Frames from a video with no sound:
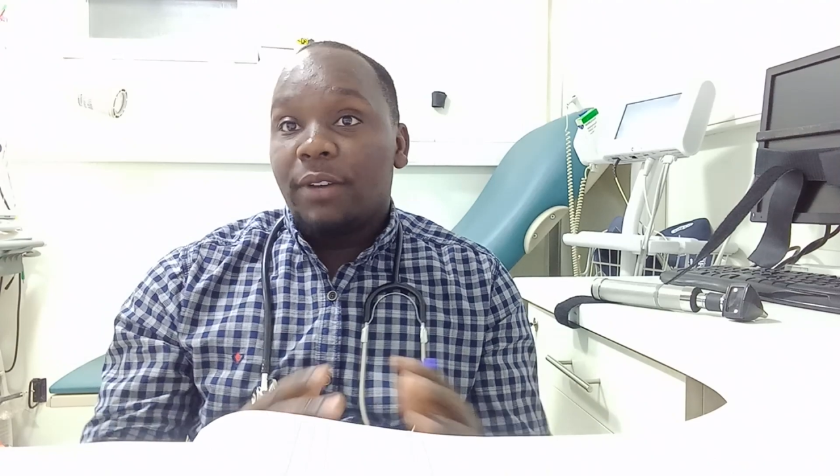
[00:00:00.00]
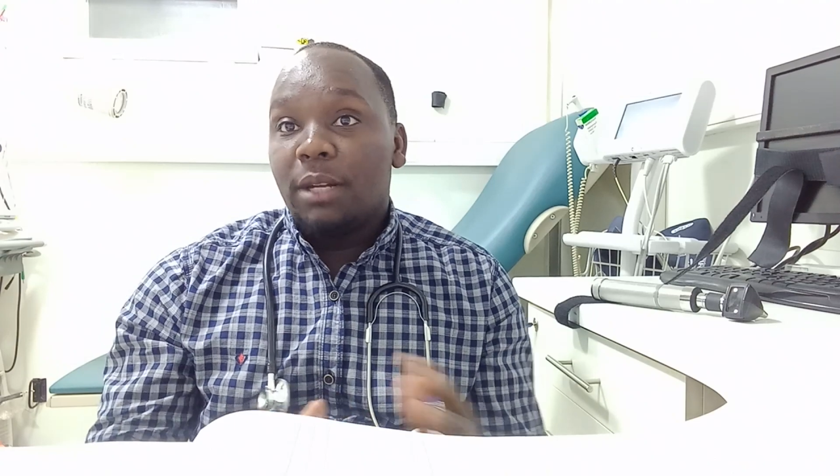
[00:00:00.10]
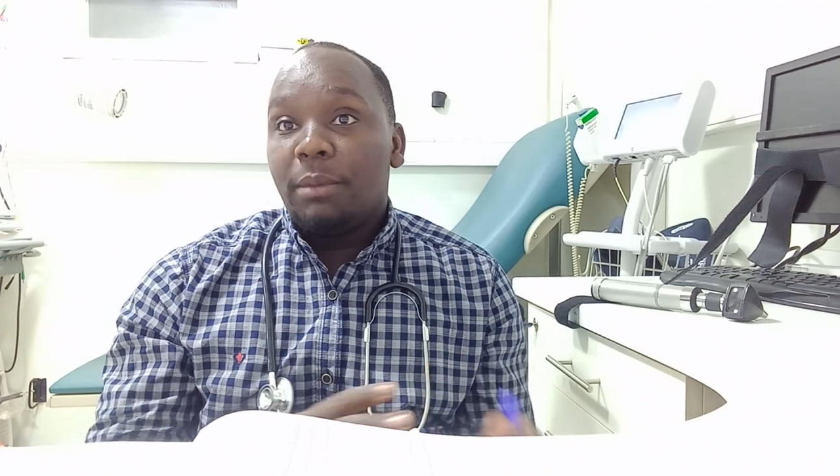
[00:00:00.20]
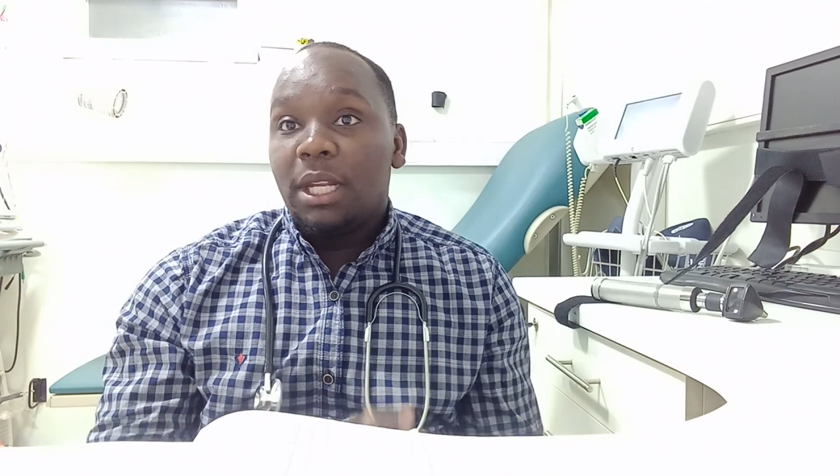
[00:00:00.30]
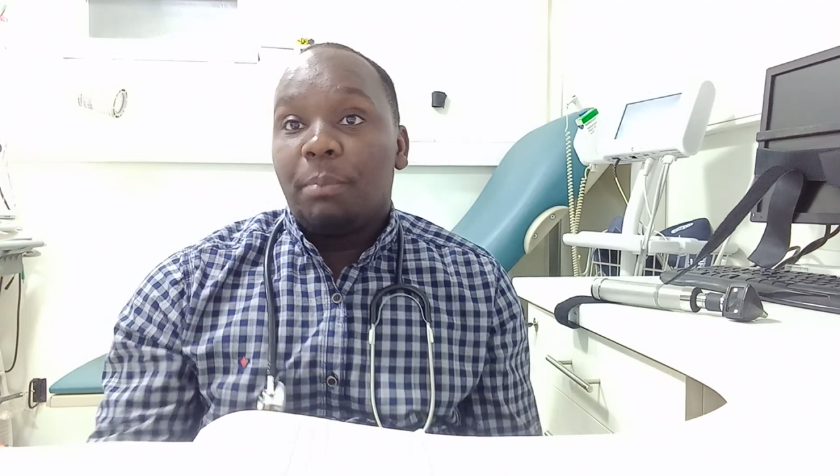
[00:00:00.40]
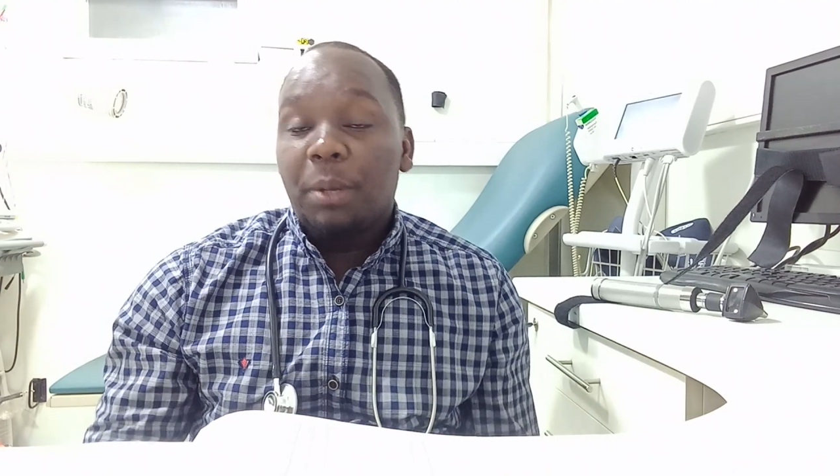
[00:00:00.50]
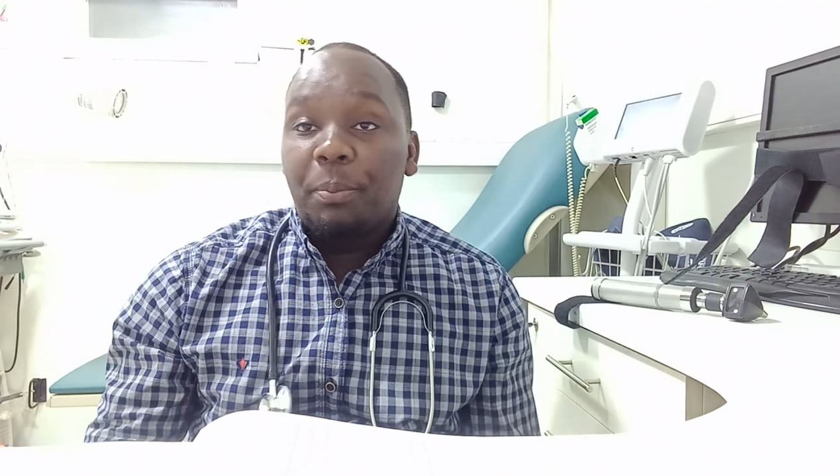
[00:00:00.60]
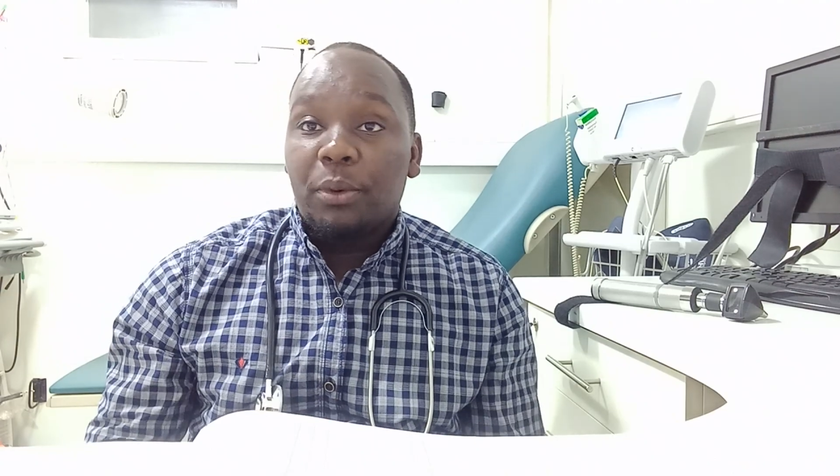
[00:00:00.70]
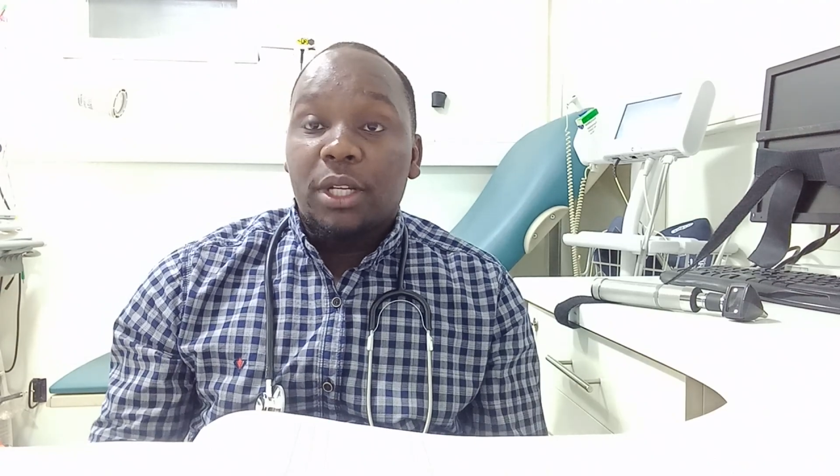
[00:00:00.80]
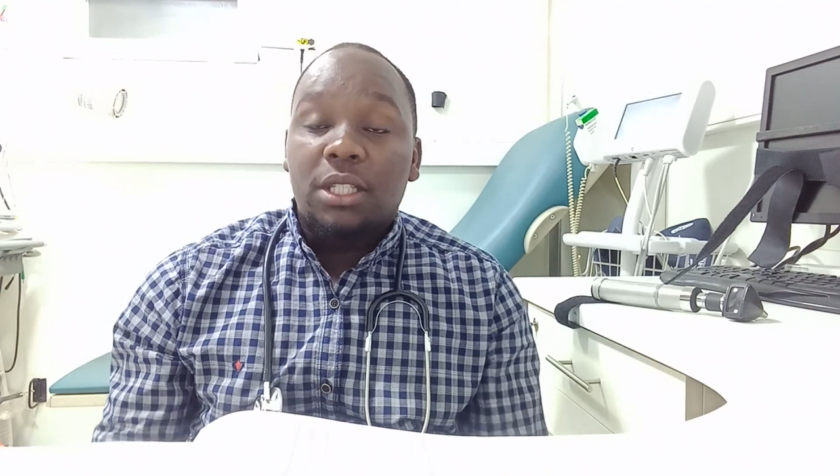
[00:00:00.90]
very many people.